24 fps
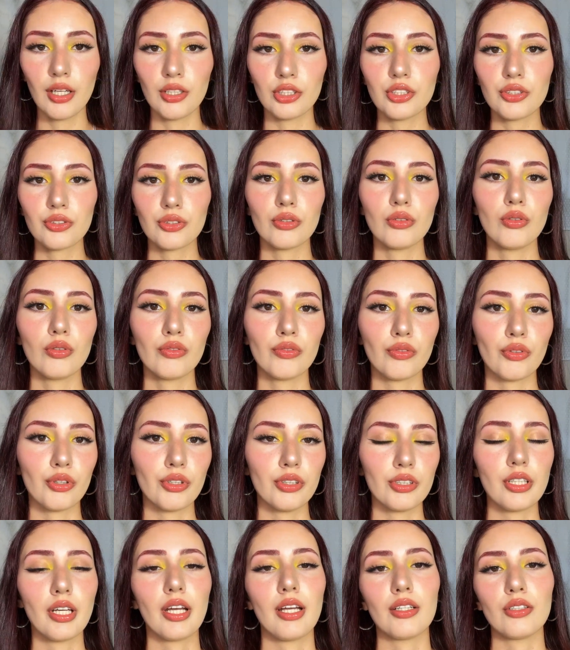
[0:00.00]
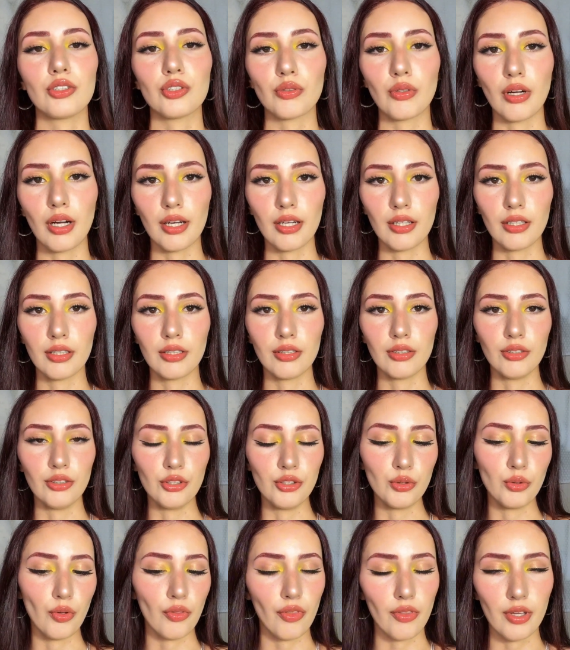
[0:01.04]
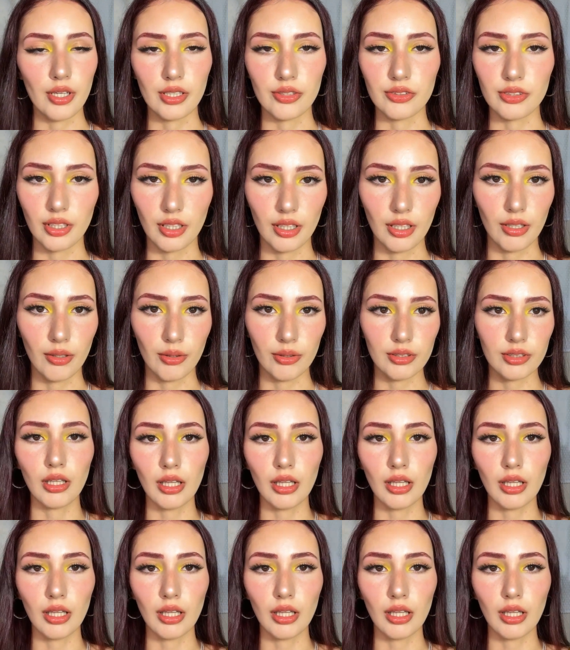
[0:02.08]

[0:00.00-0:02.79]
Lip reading: Just go for it and try new things out.